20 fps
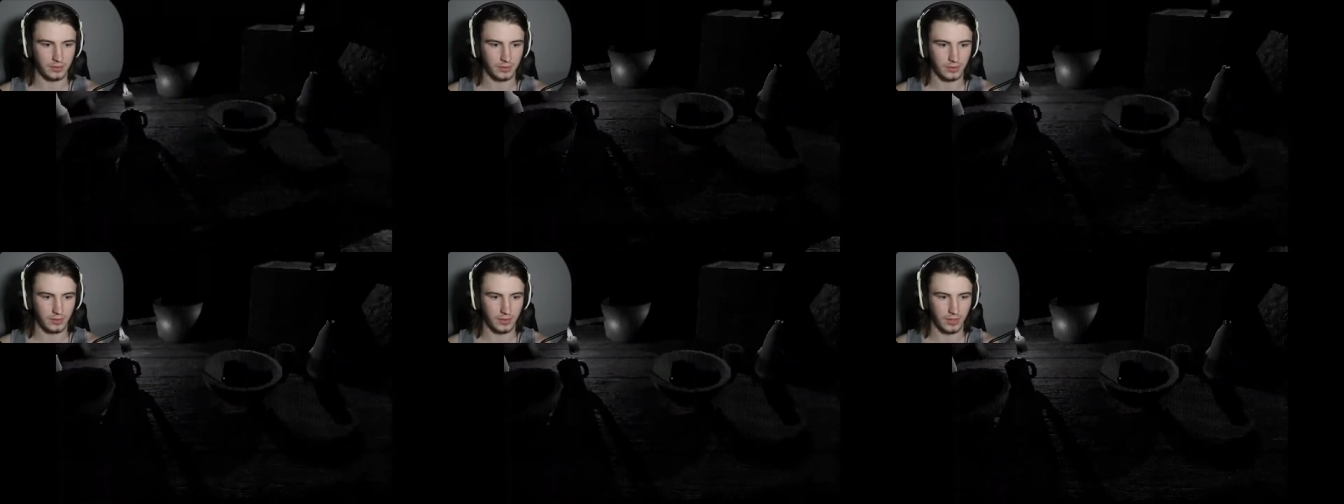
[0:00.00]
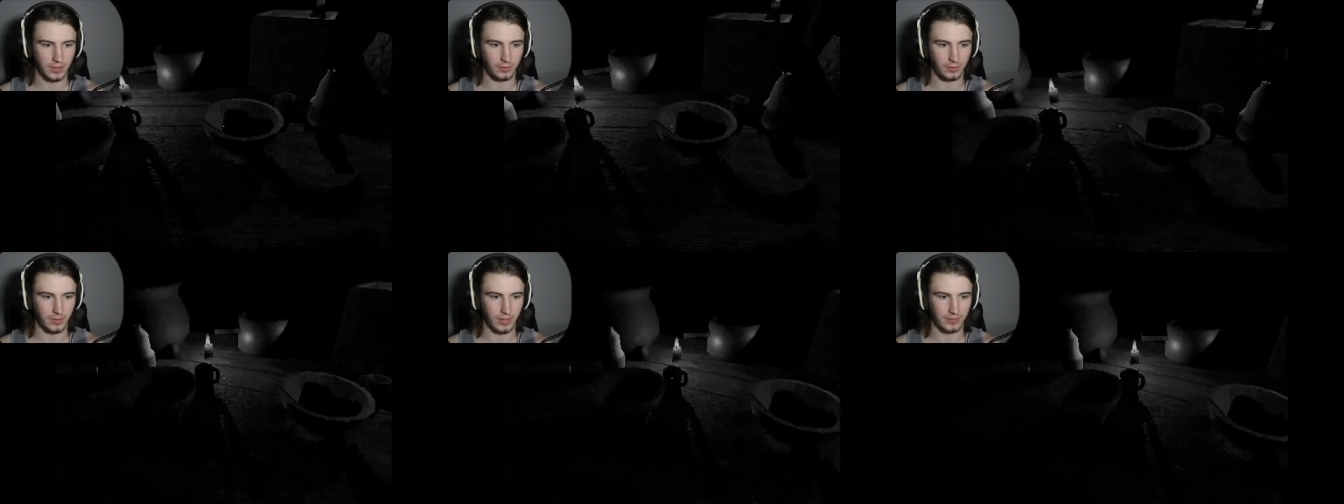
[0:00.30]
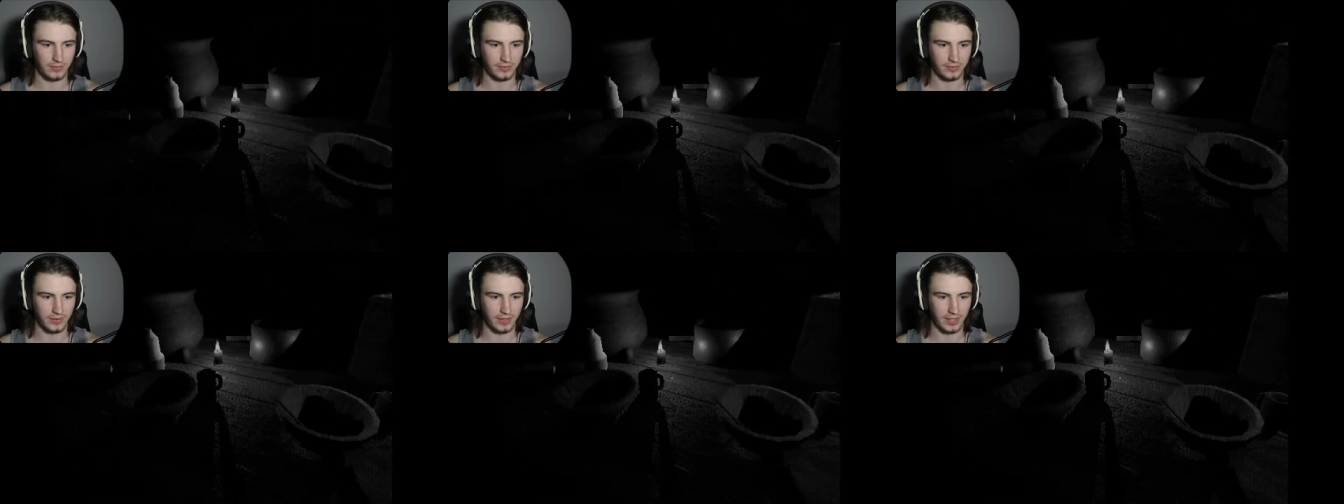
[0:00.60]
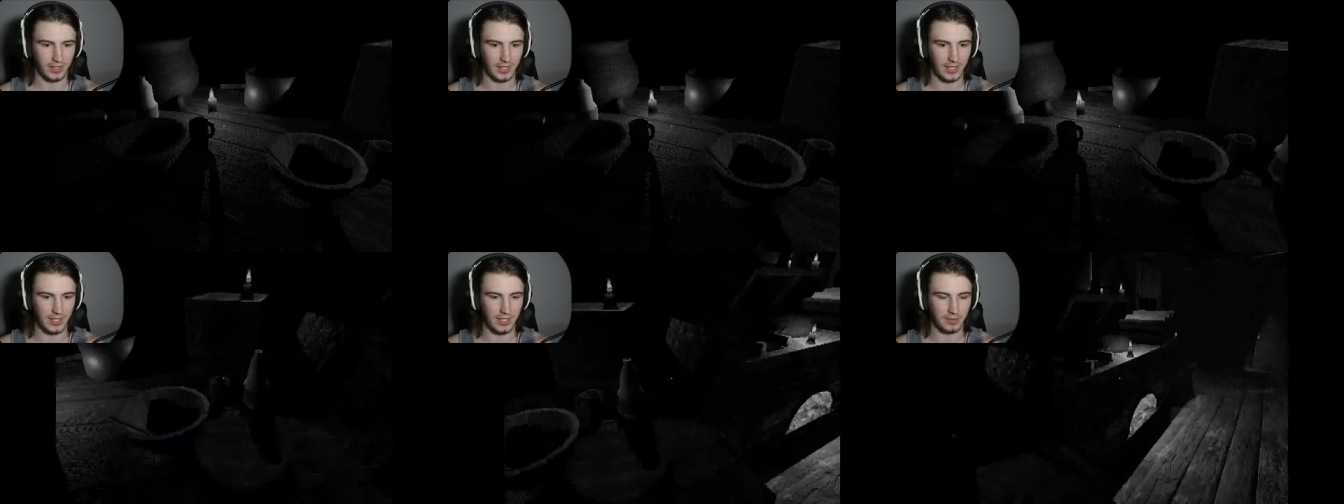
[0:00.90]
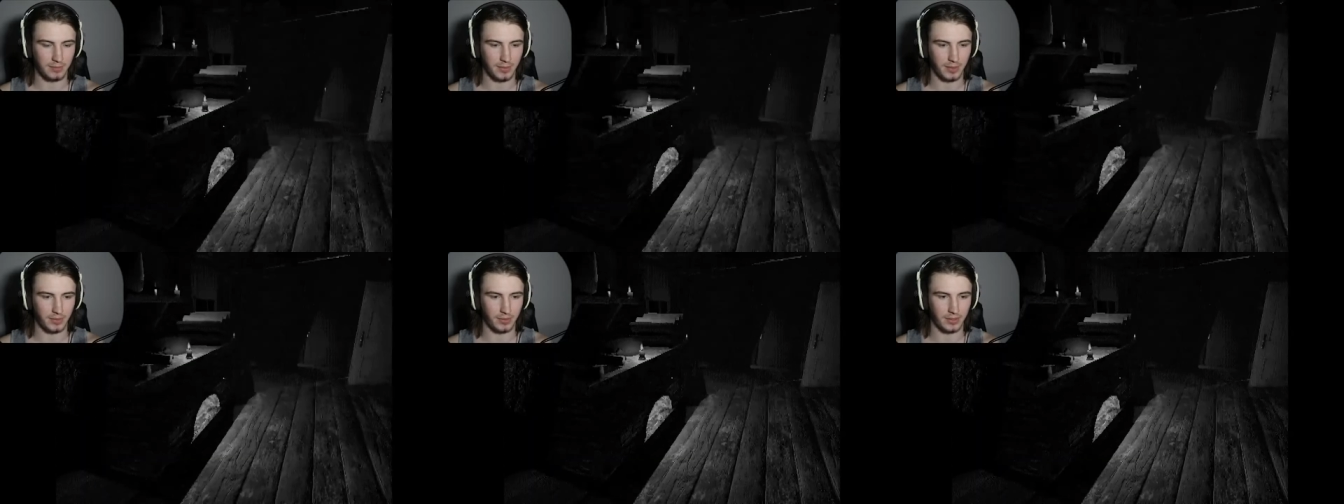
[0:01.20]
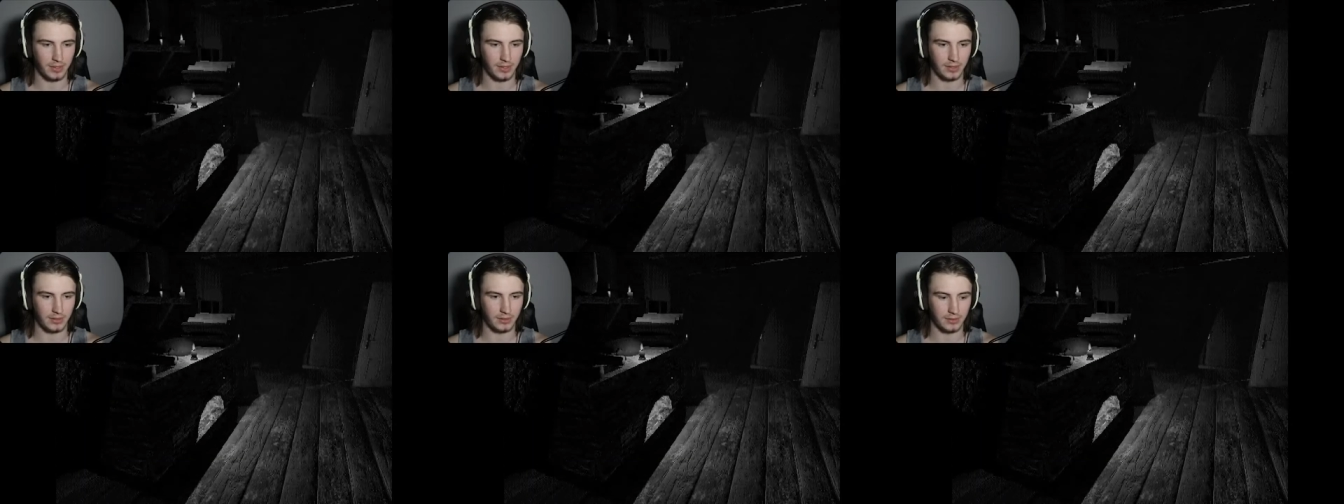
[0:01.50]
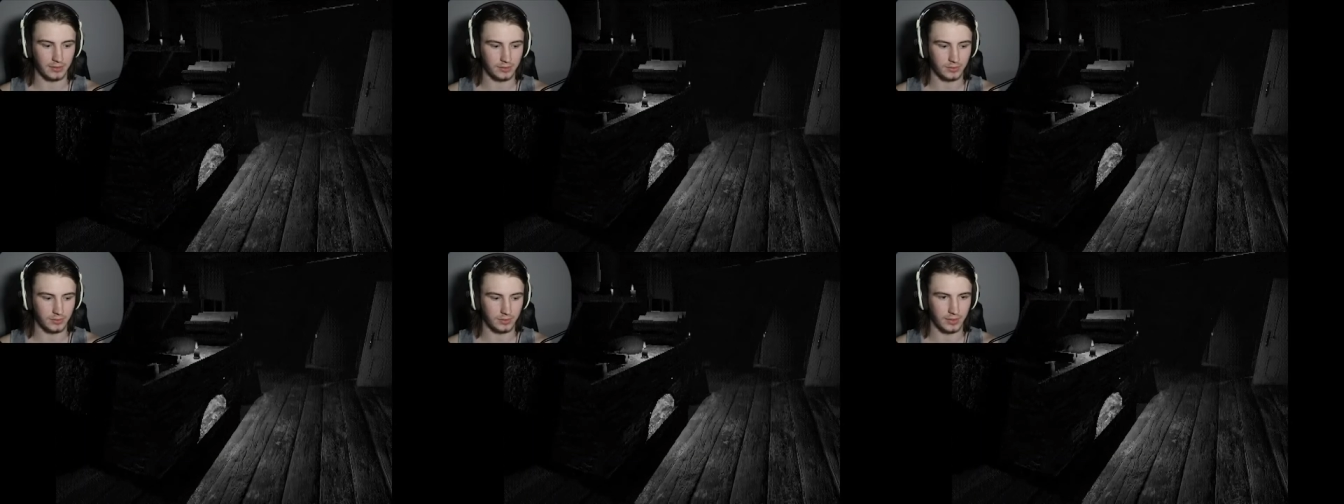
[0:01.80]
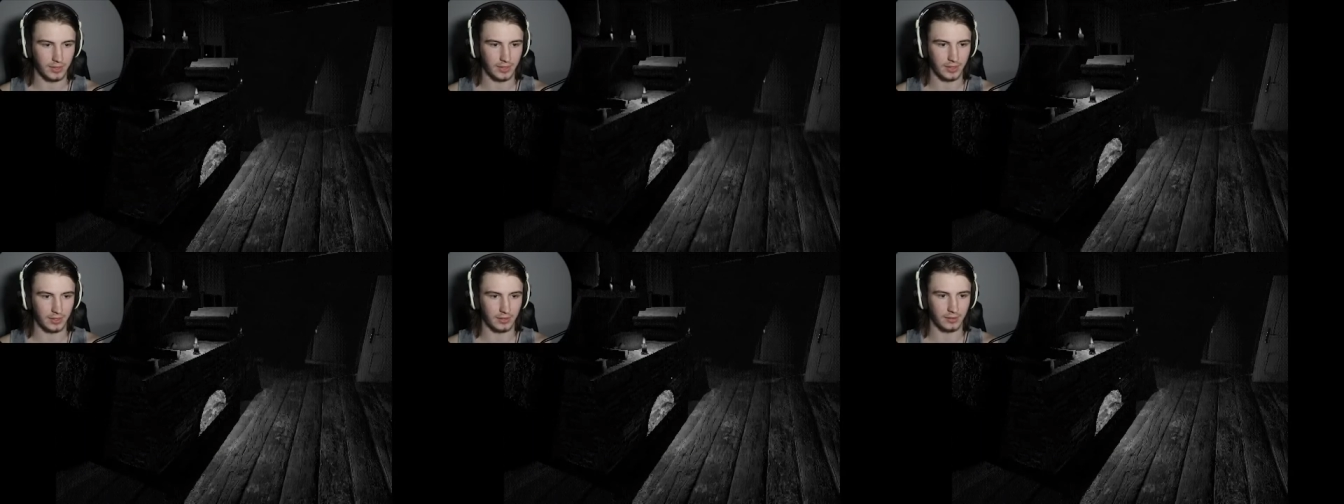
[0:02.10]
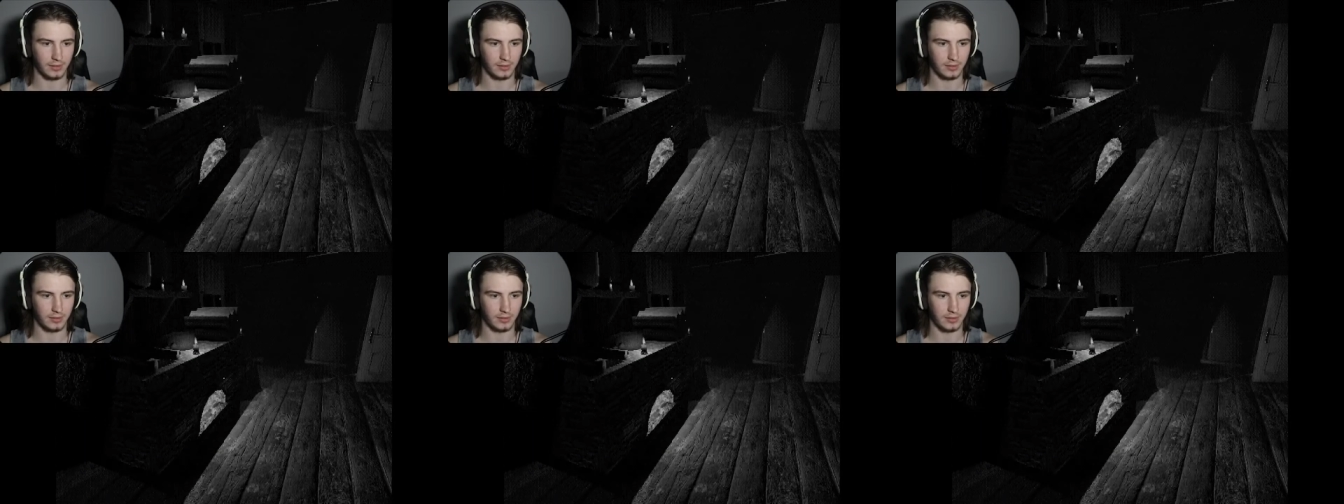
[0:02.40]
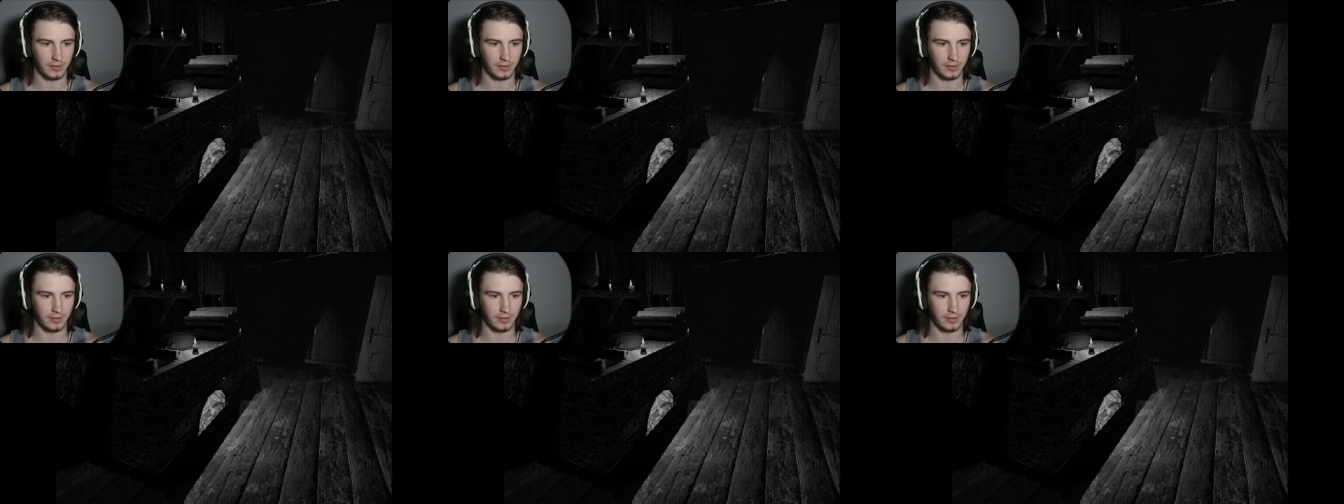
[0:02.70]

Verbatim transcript: Alright, well I have to find a key apparently. Is there like a...